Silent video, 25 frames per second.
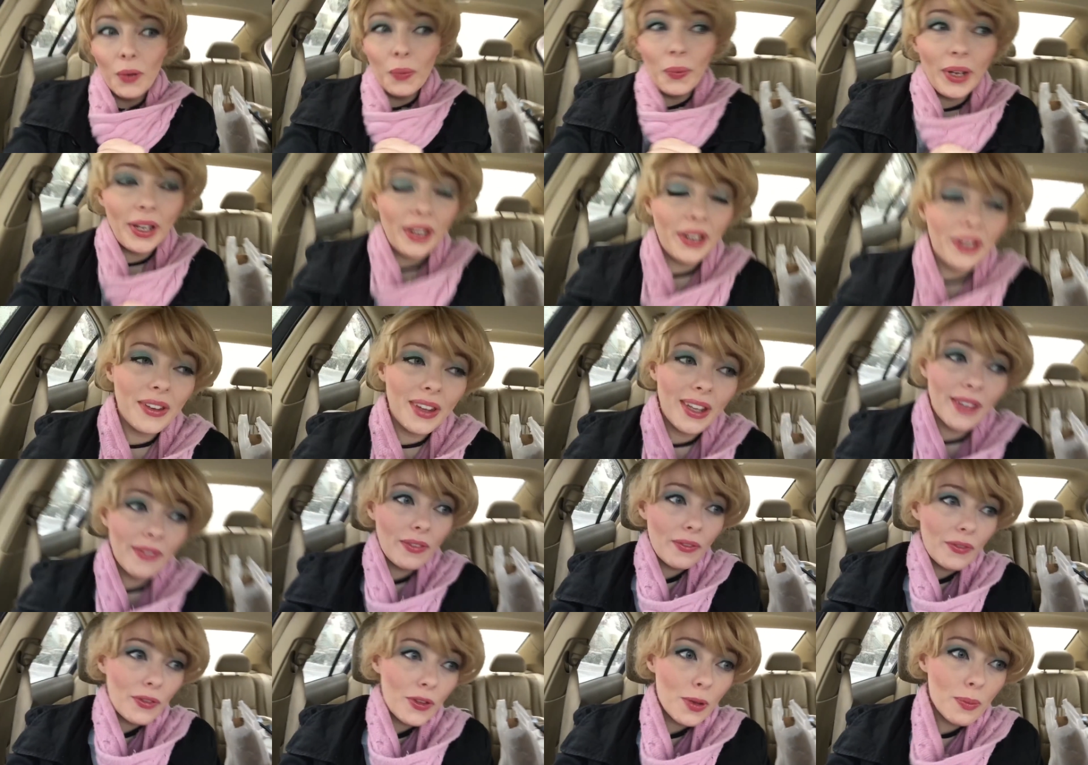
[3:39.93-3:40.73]
We are
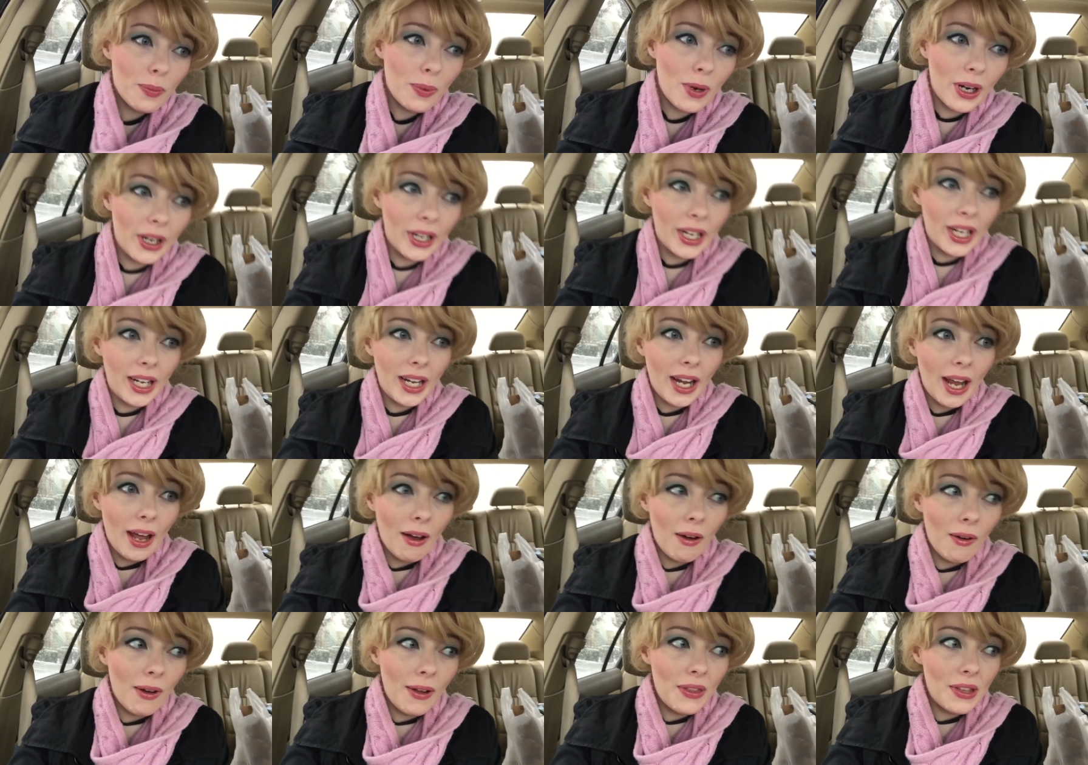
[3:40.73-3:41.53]
leaving for the party
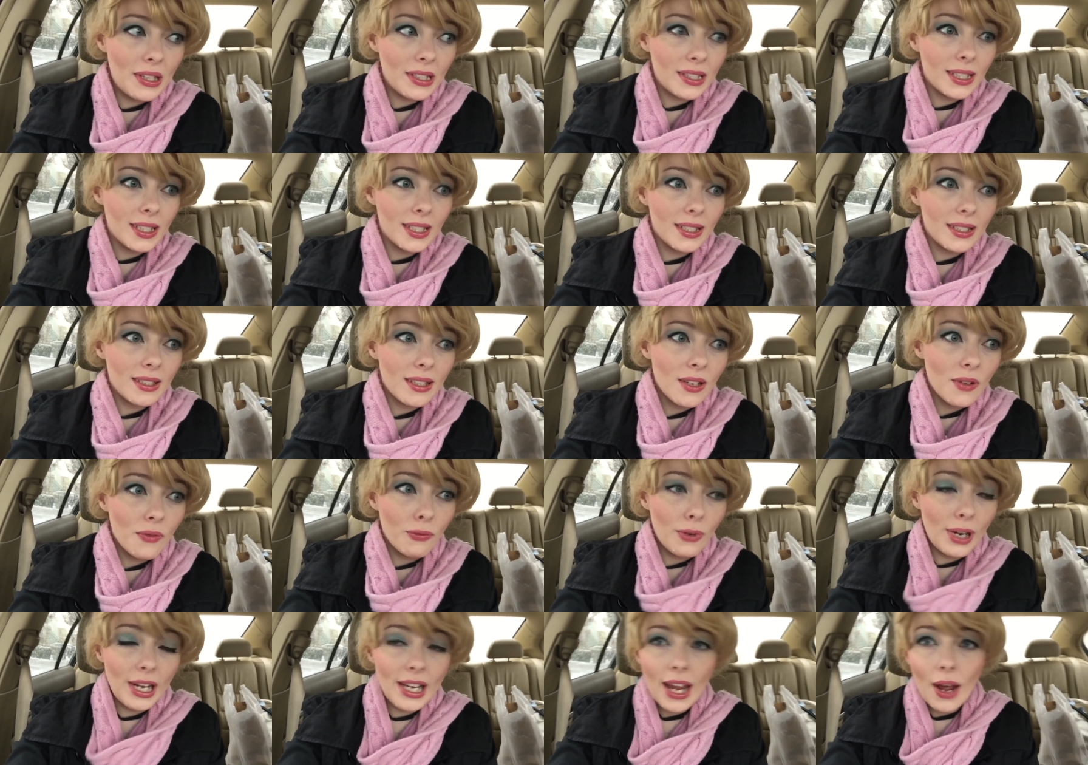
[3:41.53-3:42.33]
now and this is,
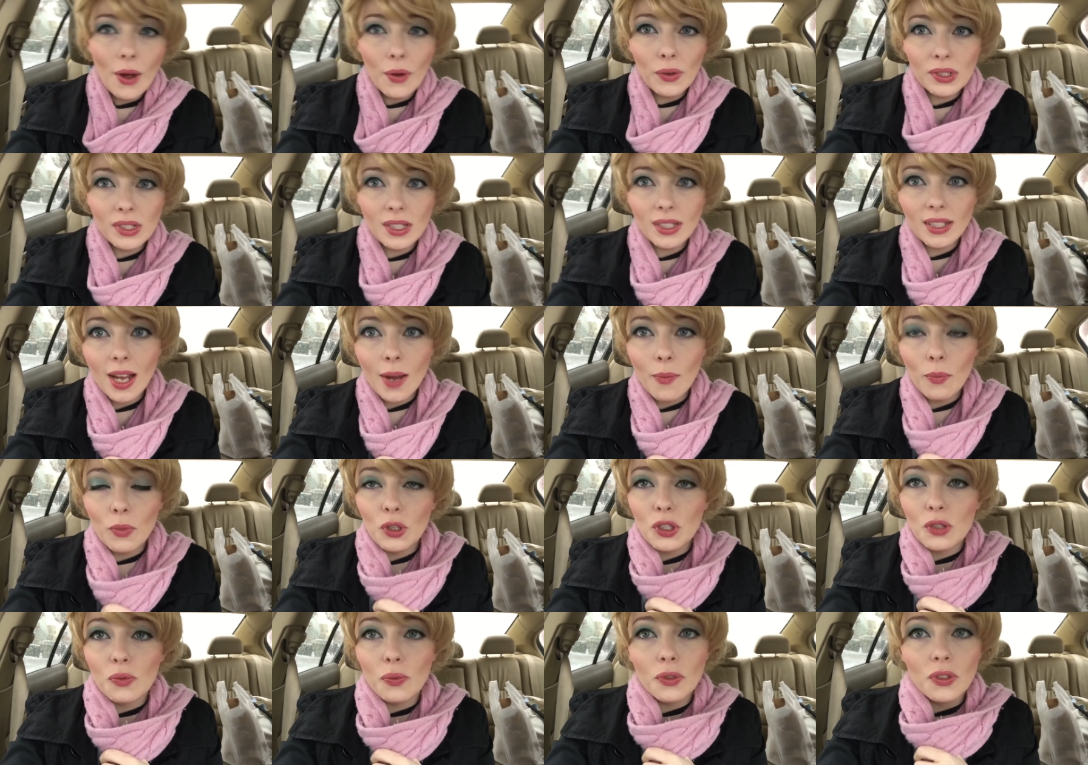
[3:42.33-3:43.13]
right now is the time
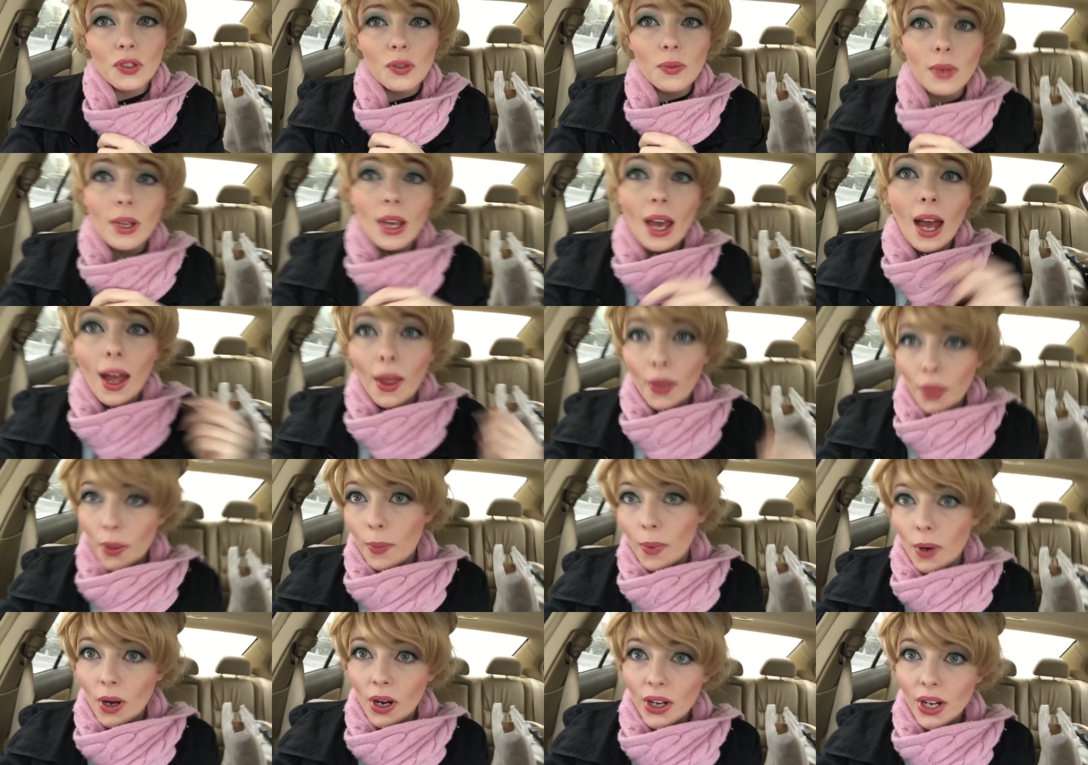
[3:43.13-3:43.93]
we're supposed to be at
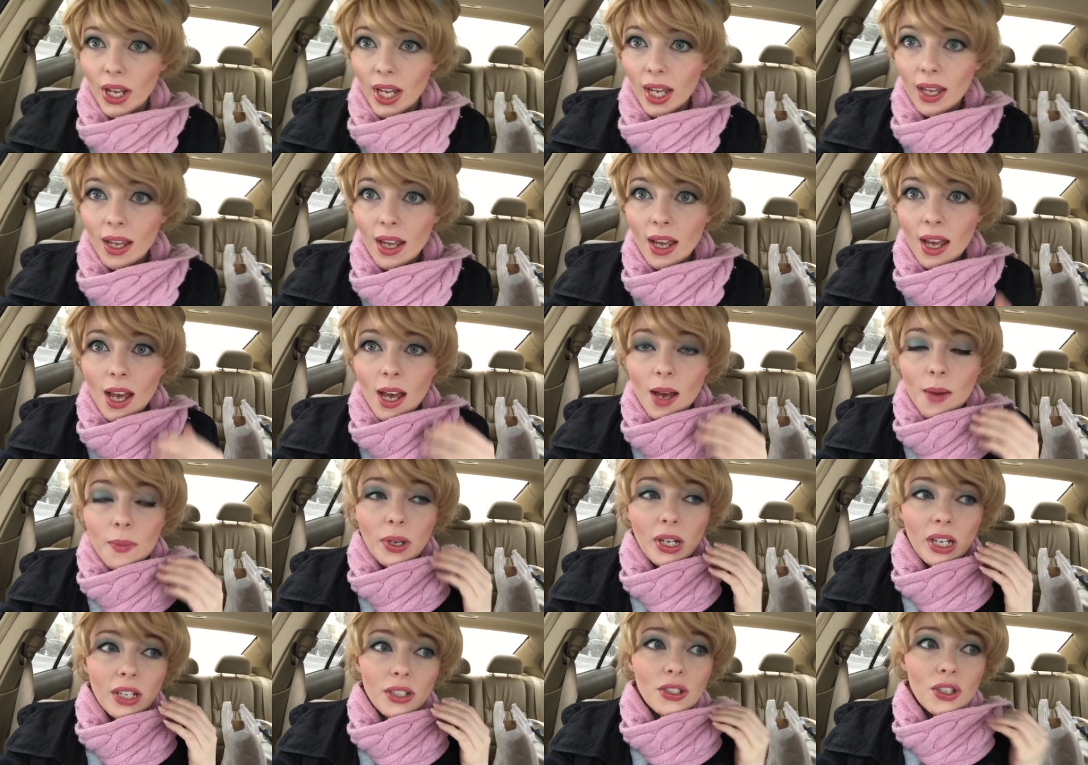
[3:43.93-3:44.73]
the party.
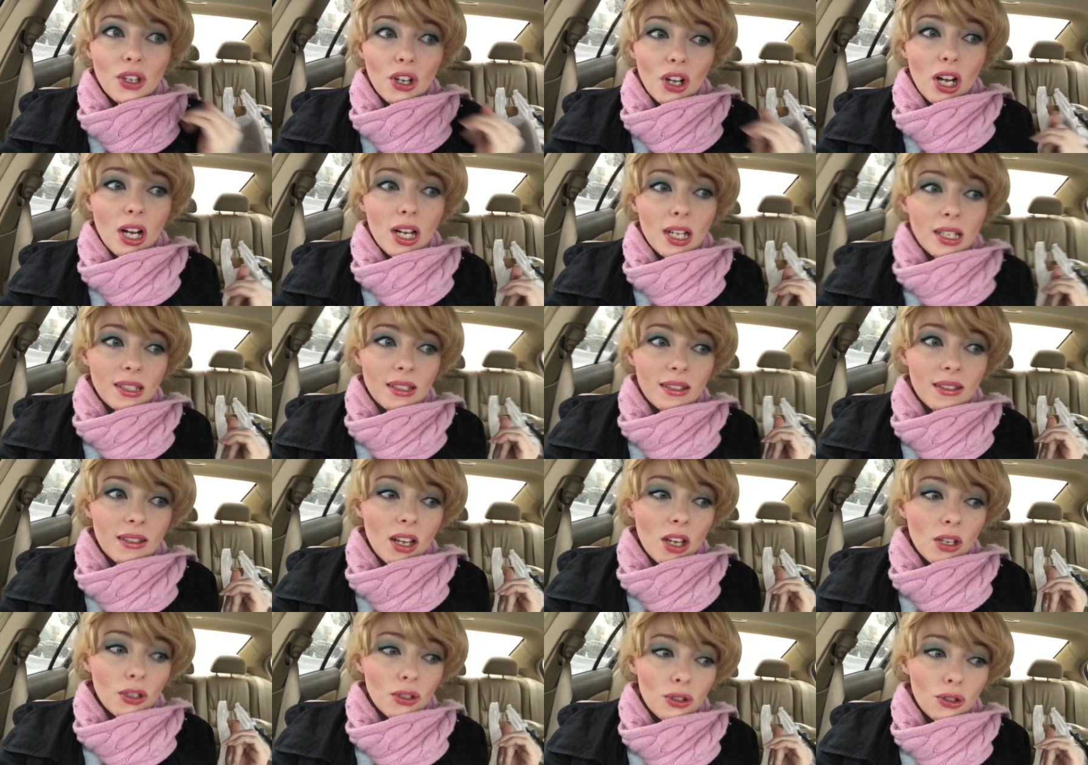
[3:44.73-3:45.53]
But it took
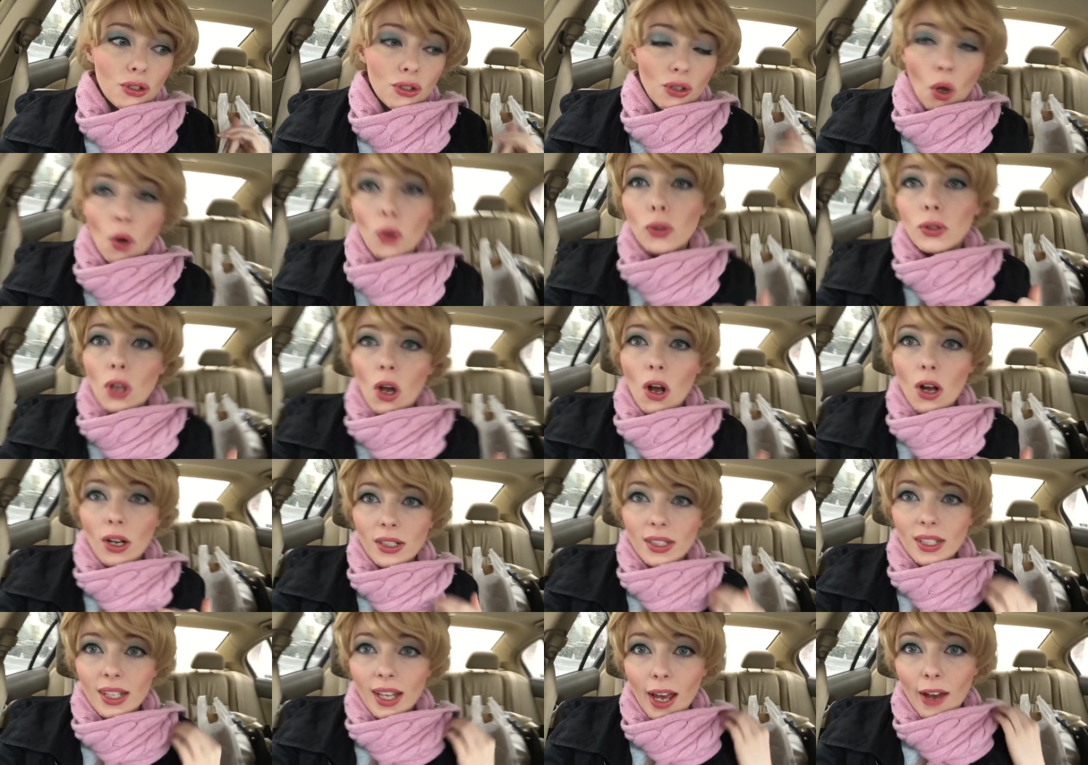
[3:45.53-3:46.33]
us so
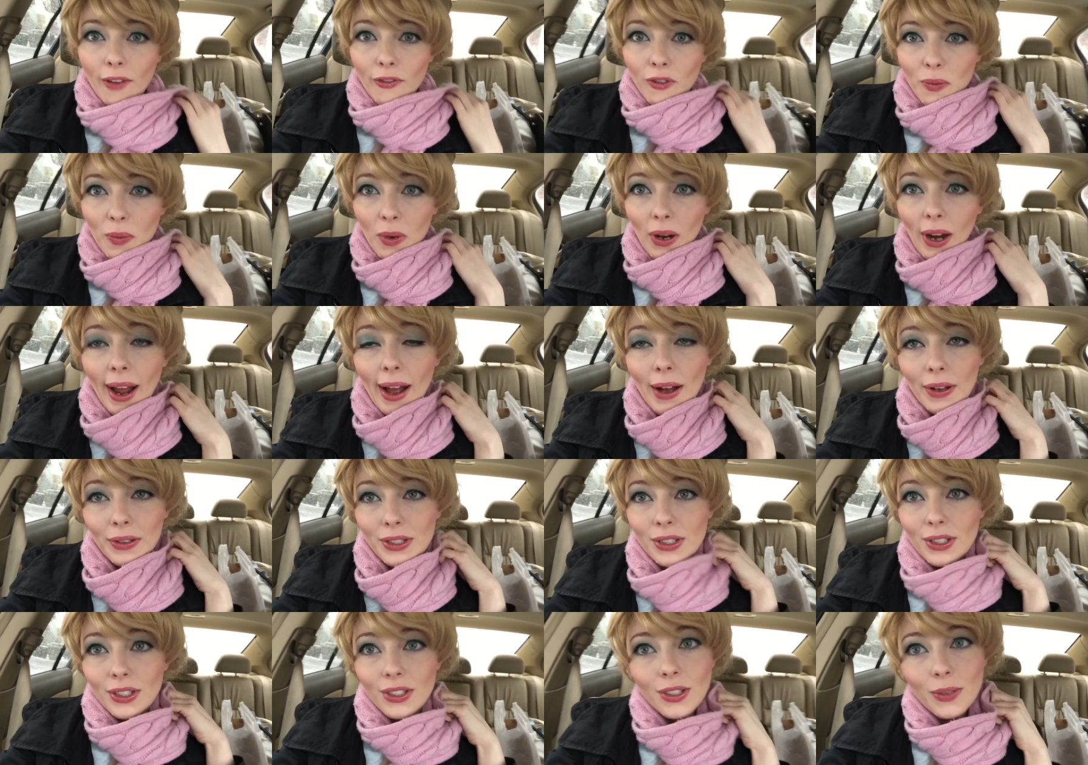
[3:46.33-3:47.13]
long to get from our
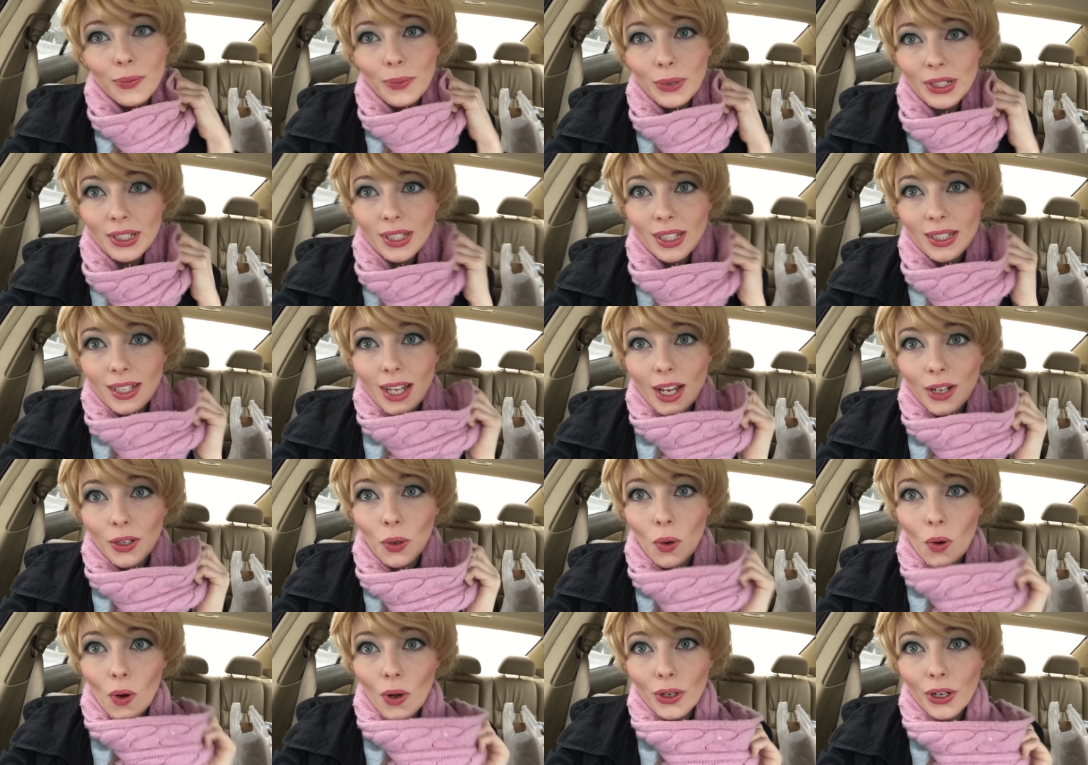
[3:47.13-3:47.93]
houses to Princess
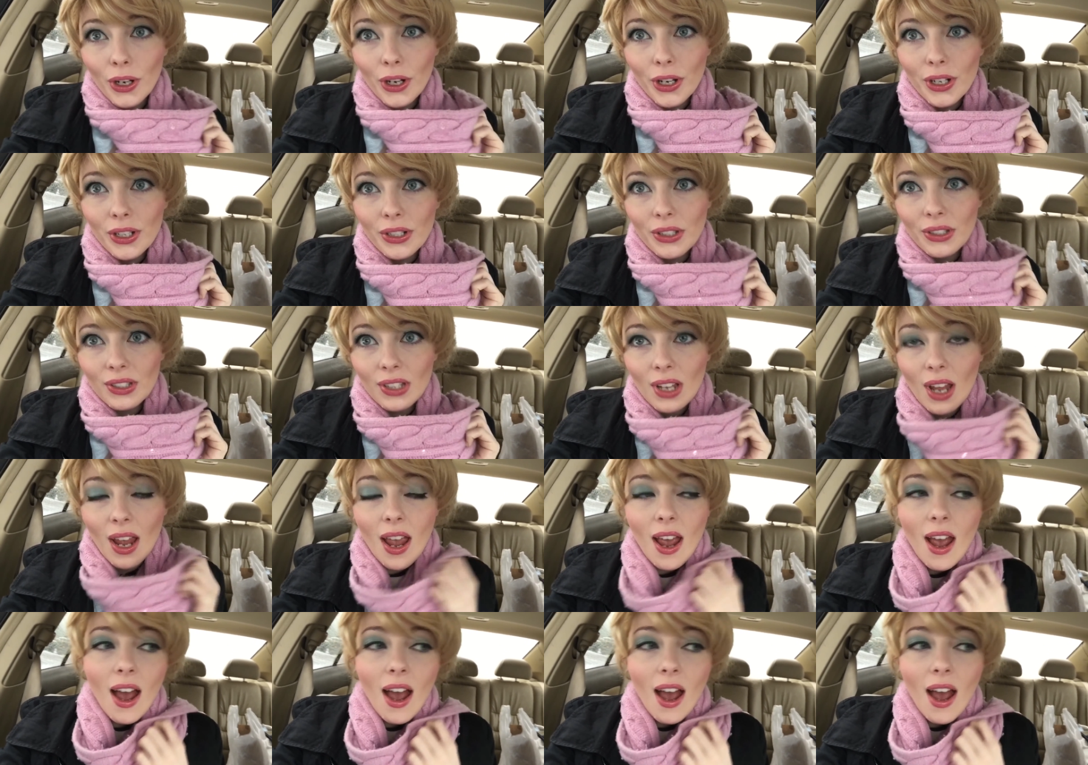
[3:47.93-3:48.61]
Headquarters.